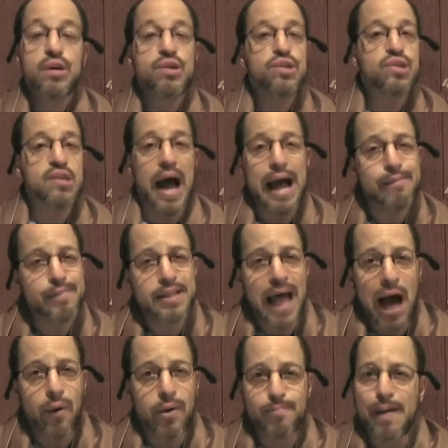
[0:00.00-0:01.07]
Simon
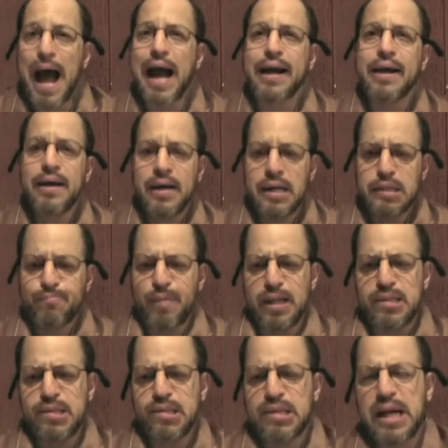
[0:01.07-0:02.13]
Auerbach
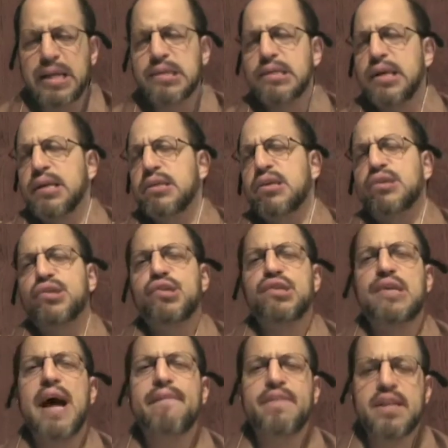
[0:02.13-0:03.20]
spent 60 to
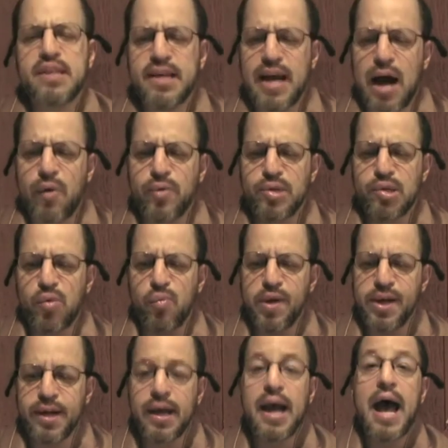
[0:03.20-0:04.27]
70 hours a
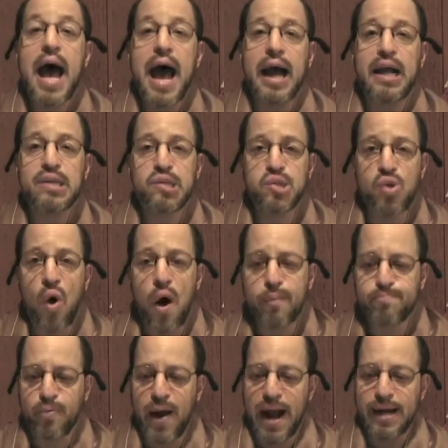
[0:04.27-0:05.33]
week at his law
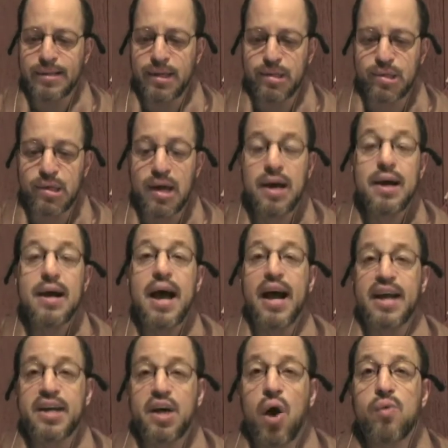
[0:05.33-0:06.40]
practice, and
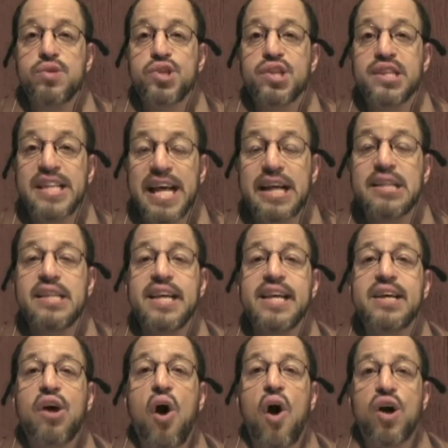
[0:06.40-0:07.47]
he coached Little
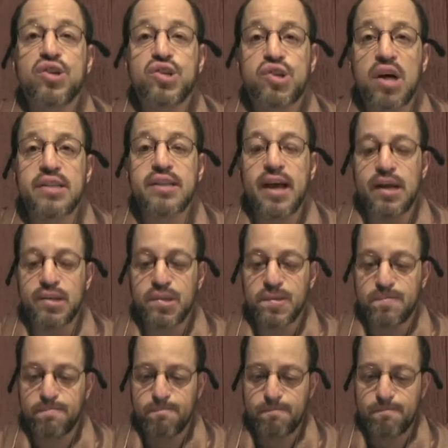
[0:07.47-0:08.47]
League on Sundays.